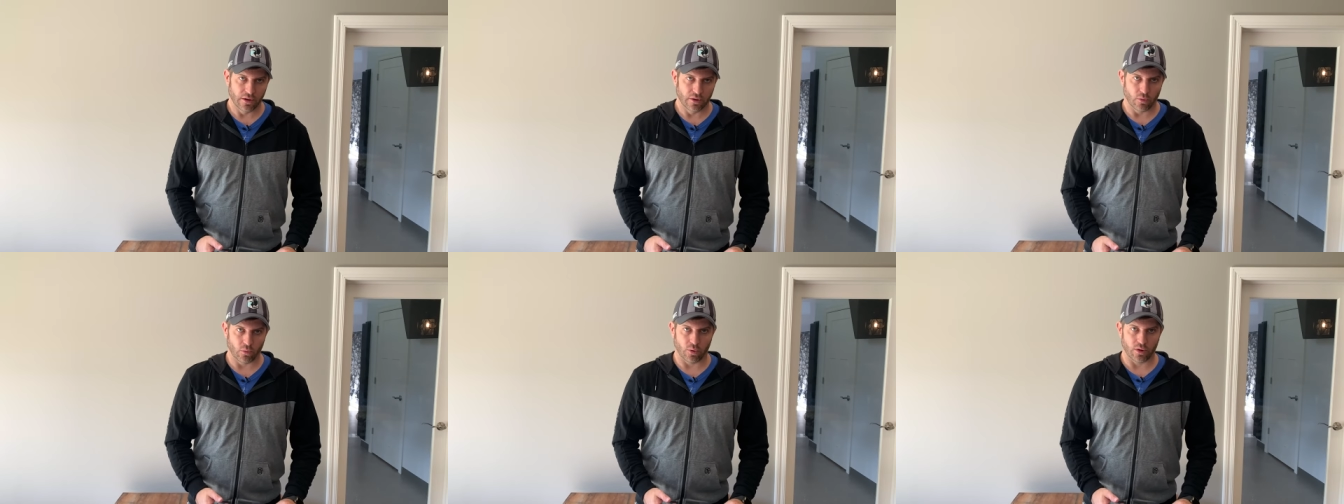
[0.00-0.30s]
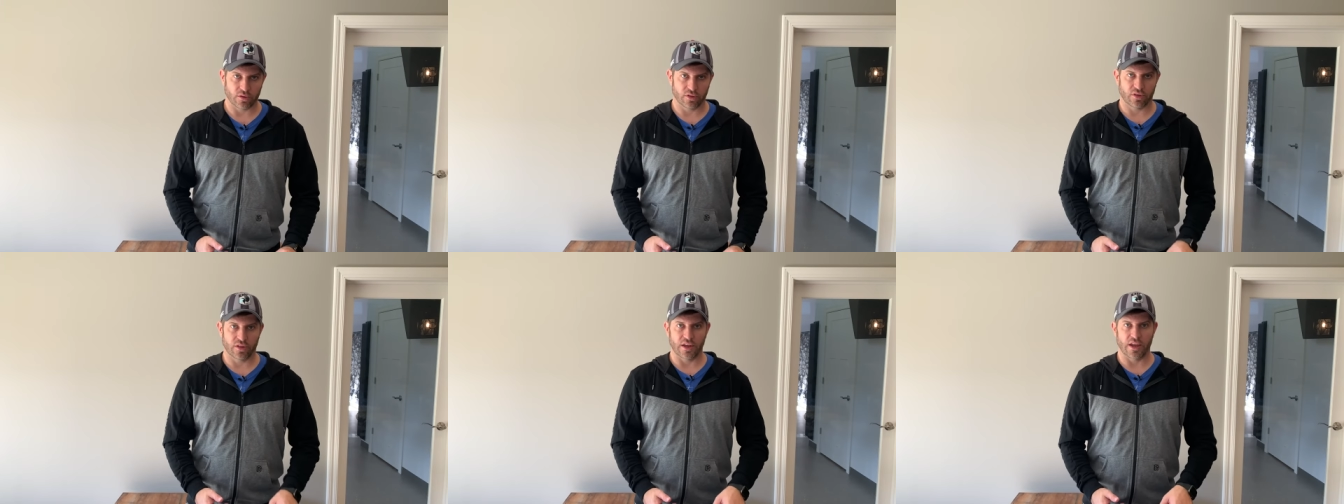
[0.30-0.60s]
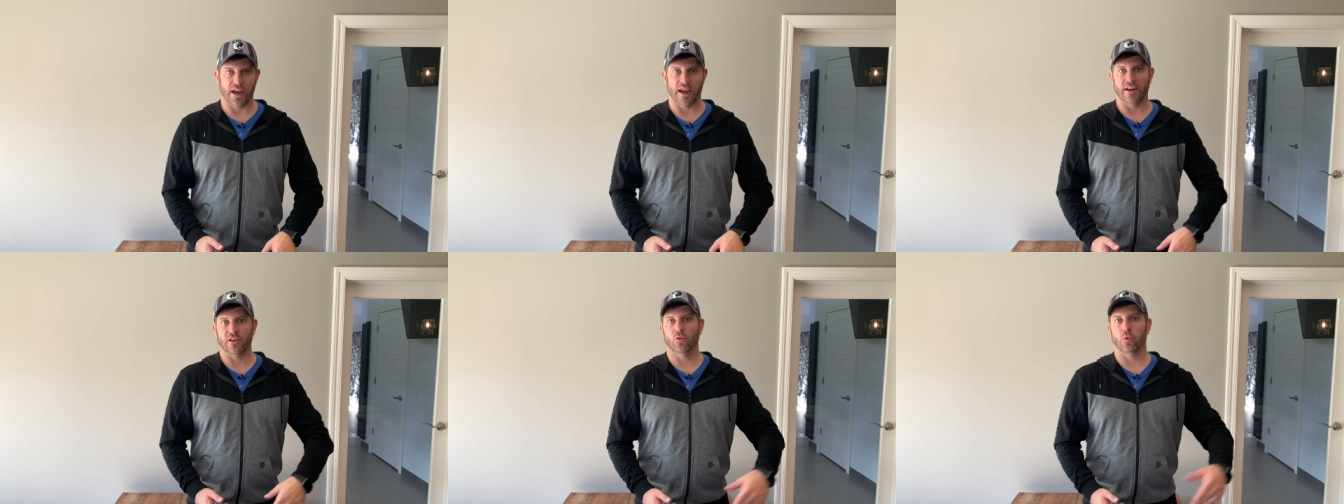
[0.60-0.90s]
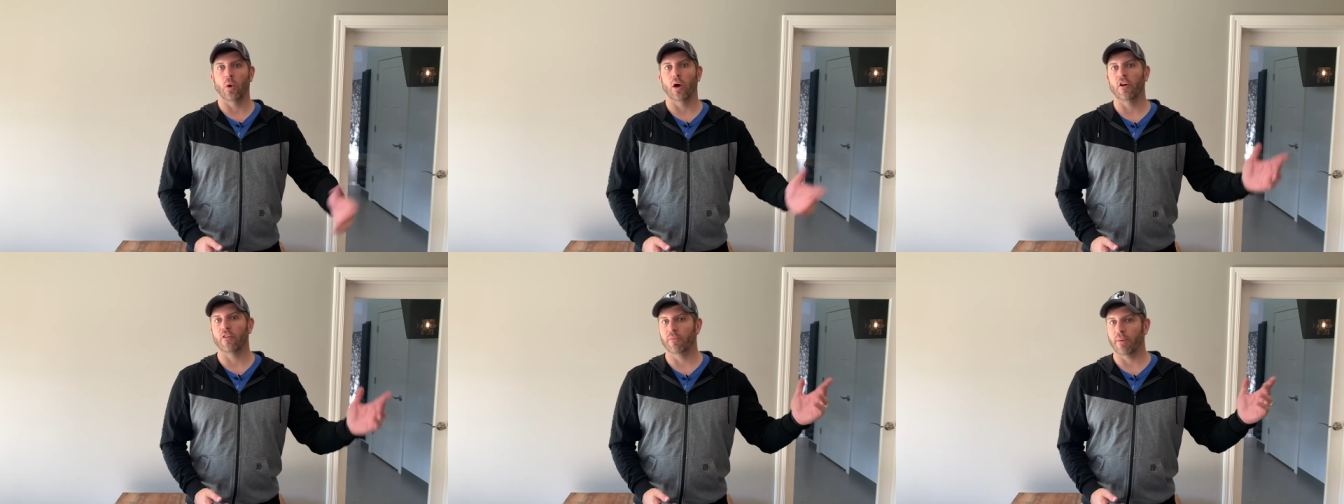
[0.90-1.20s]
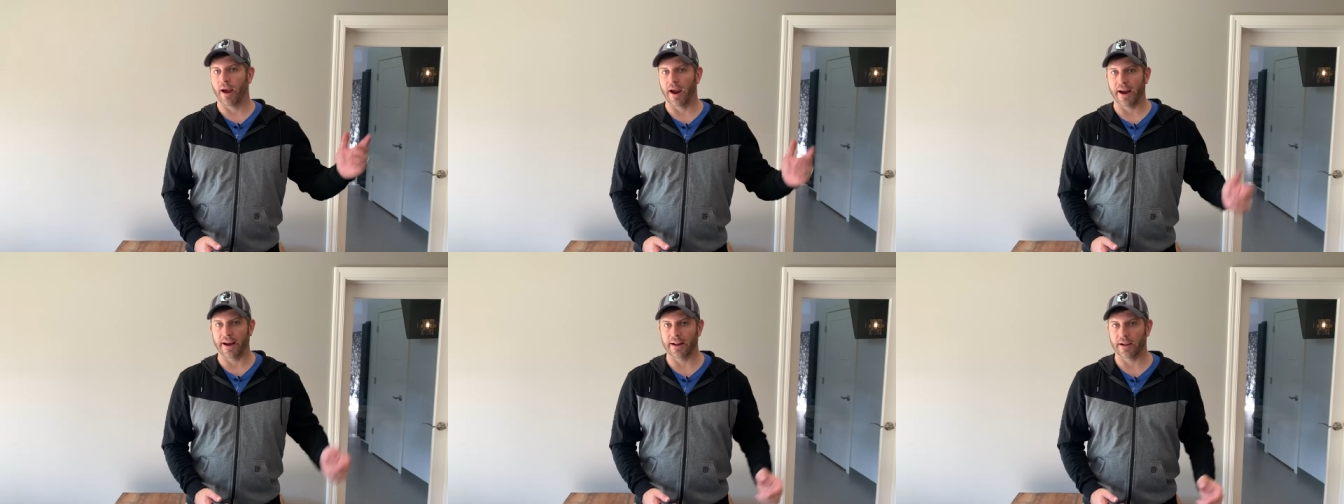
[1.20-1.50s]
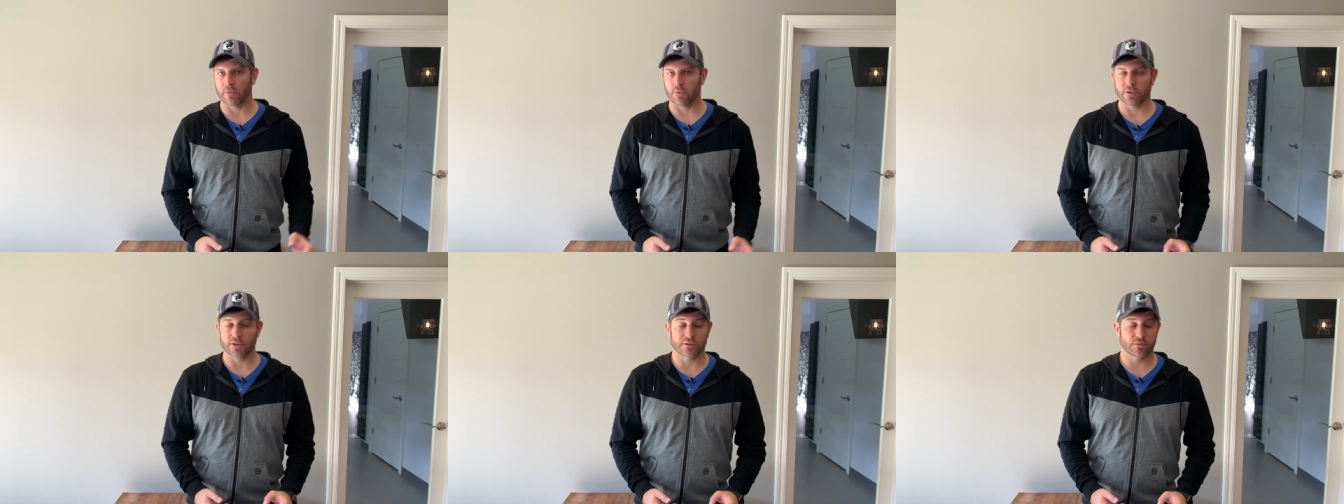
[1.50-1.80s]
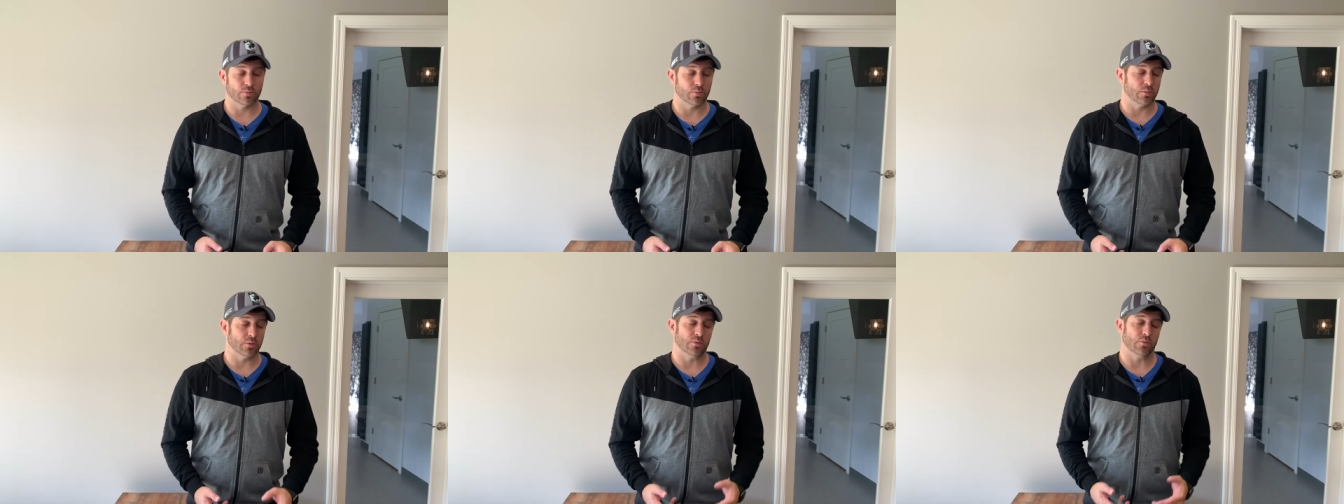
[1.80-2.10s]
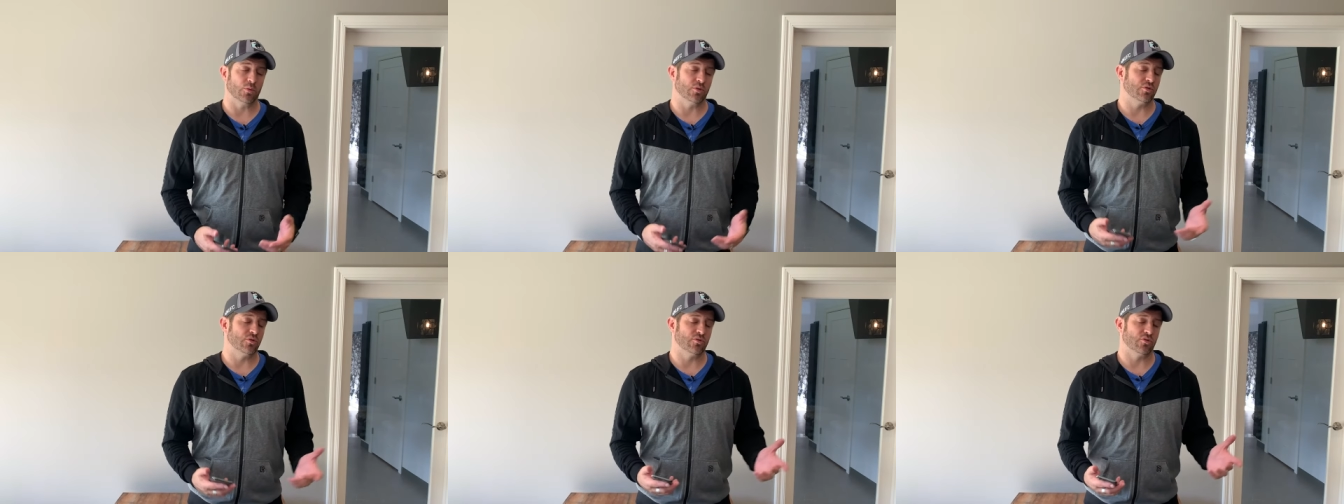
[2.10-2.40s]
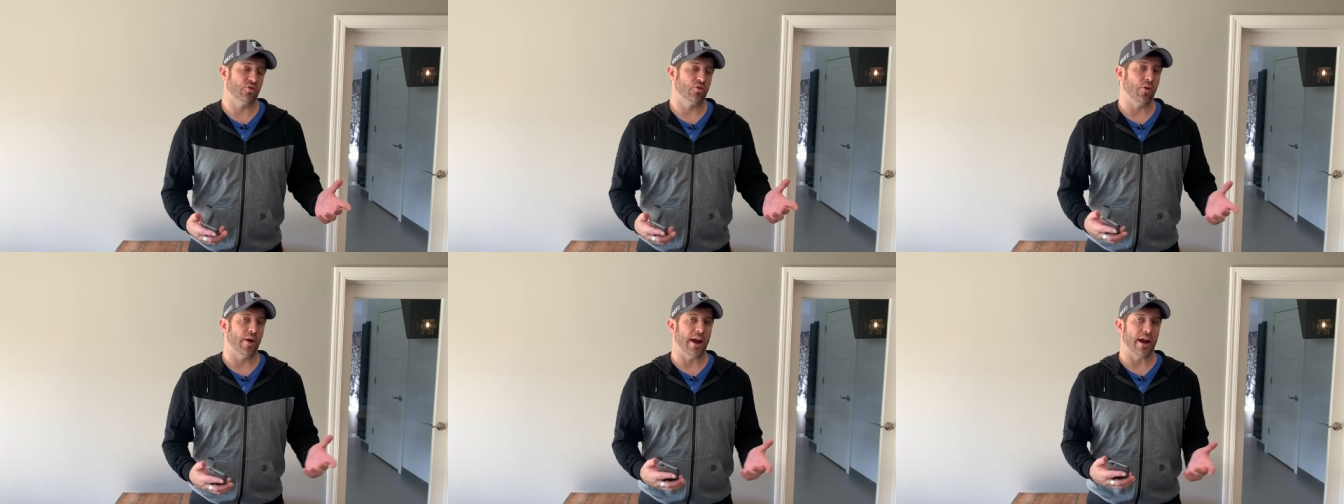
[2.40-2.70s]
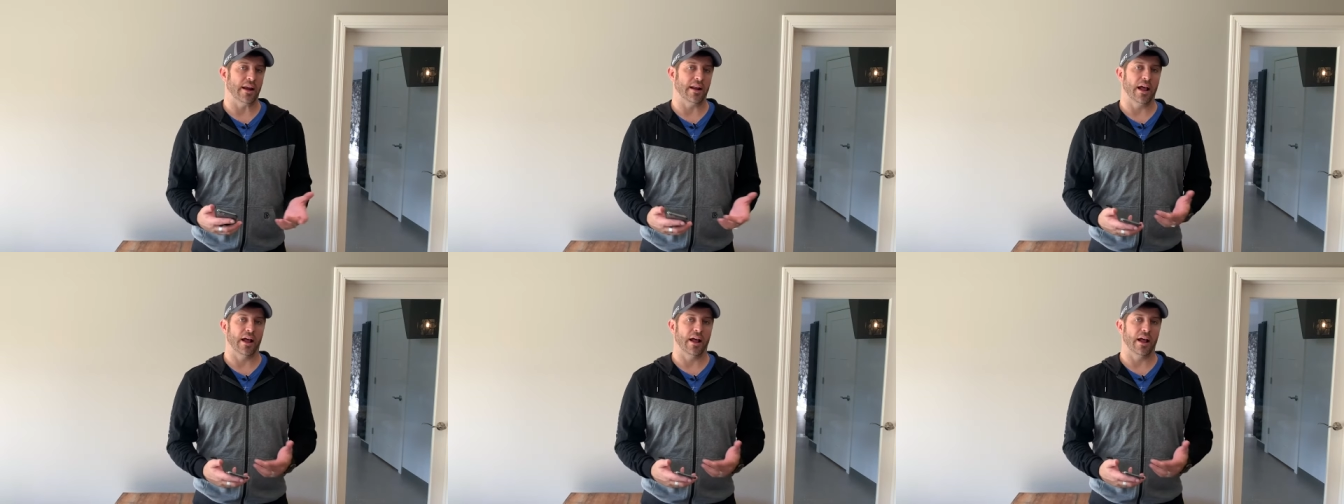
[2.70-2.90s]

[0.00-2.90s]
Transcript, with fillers: what the A12 Bionic was, which was great.